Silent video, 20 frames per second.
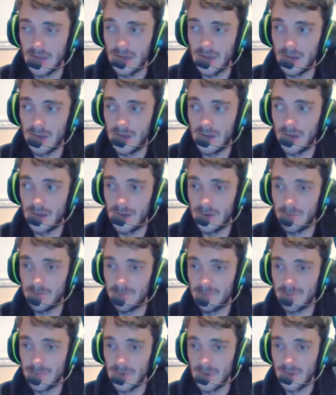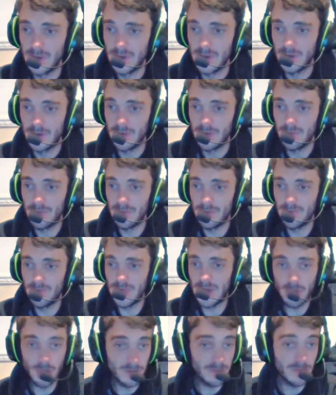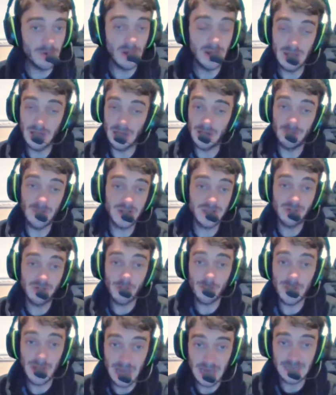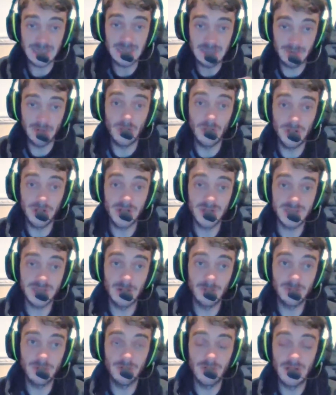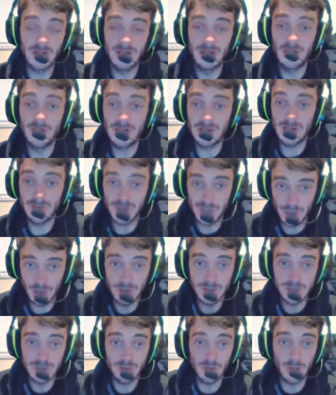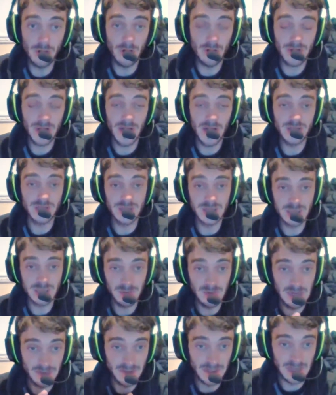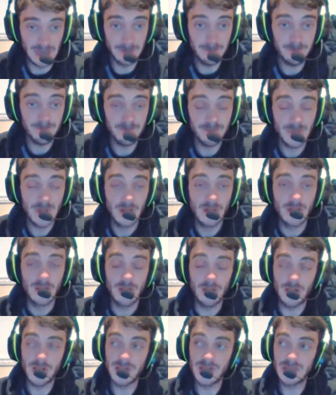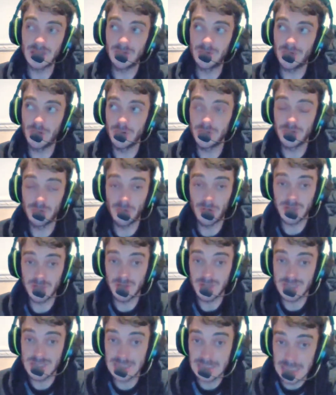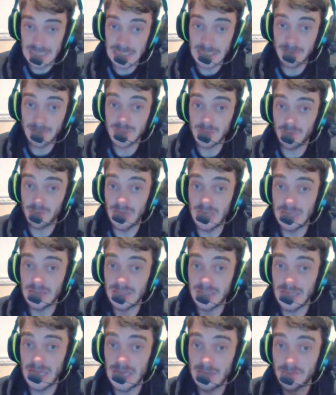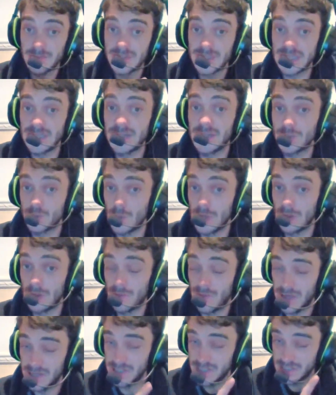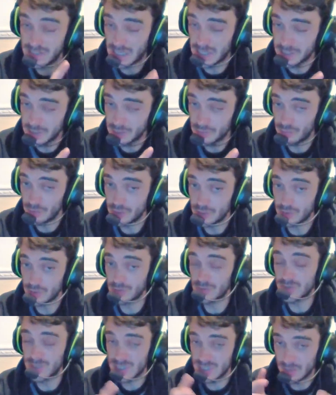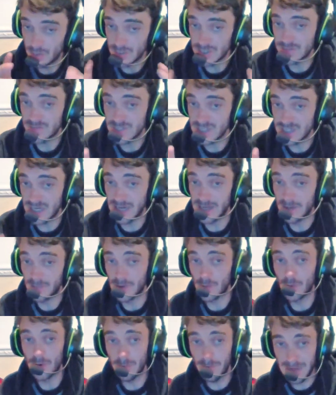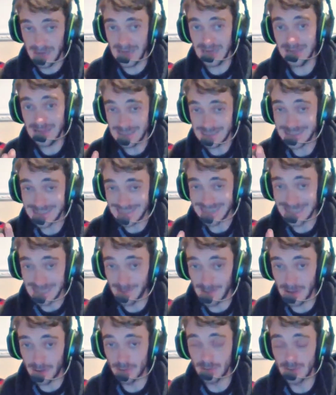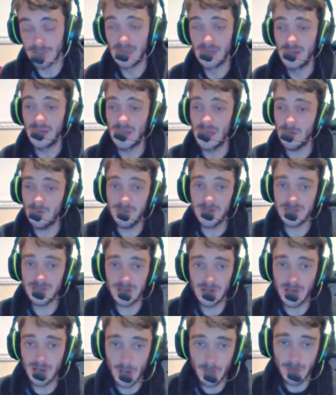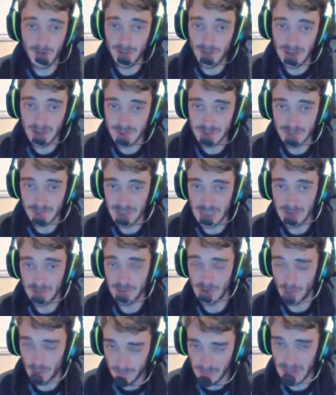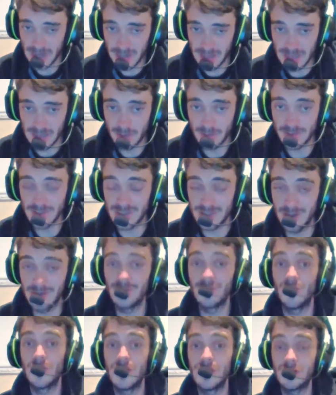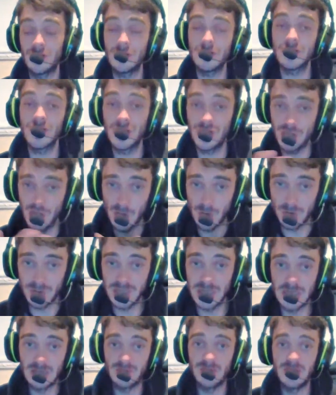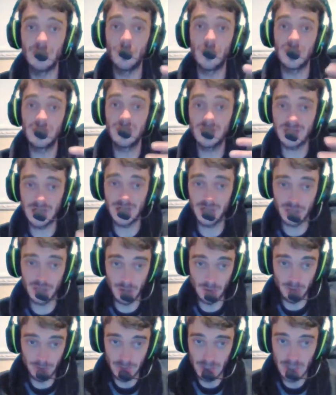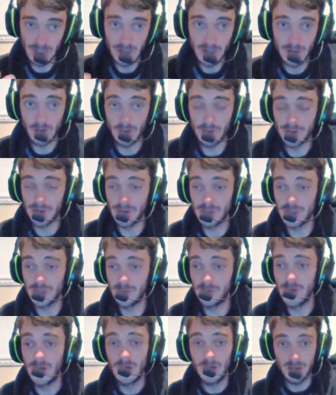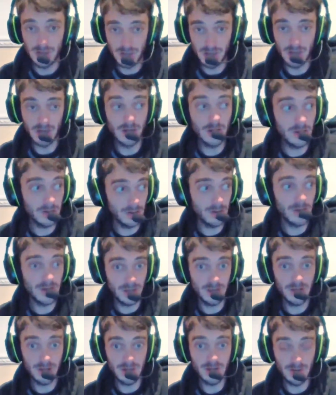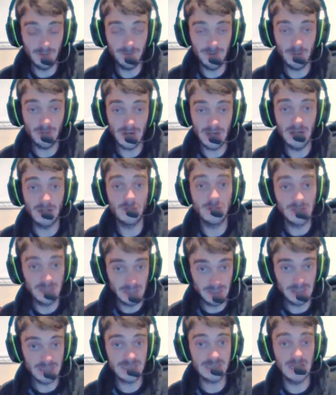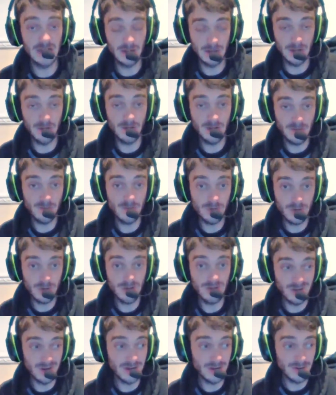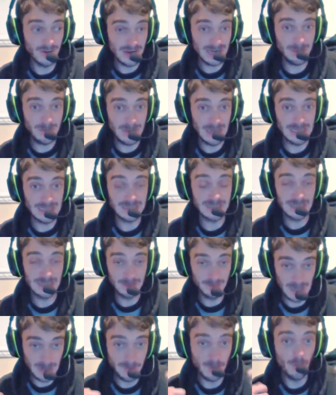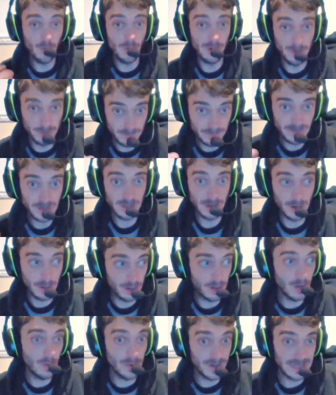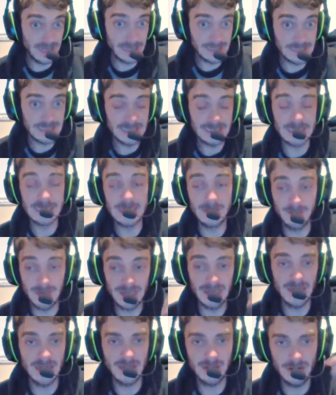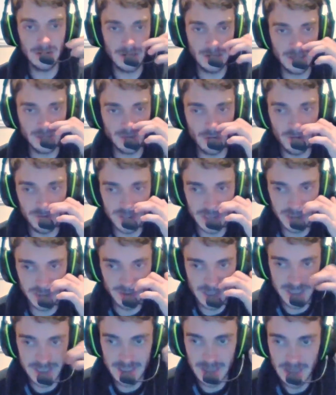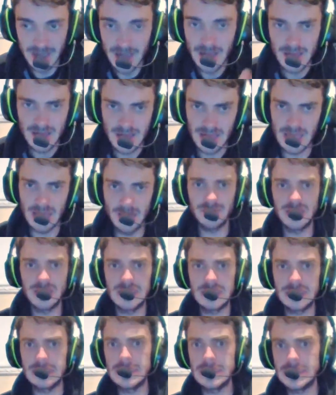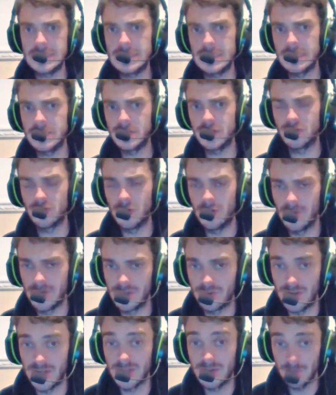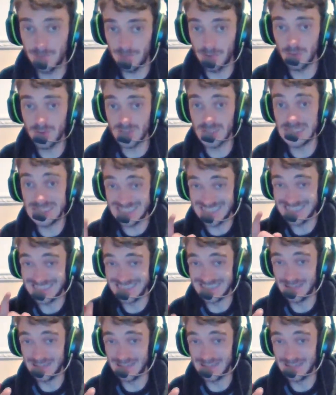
They've got Major League Rugby has to market itself correctly. I think they've chosen the right locations to play the game. I think they've chosen the right size stadiums to play the games in as well. That is crucial. The size of the stadium, you want to pack that stadium out, even if it's only a couple of thousand people. You want to pack it out. So when it does get shown on TV or when it does get shown on YouTube, you look like you filled it out. You set it. You're at capacity. People want to. I want to get a ticket. It drives interest. Empty seats doesn't drive interest. Full seats.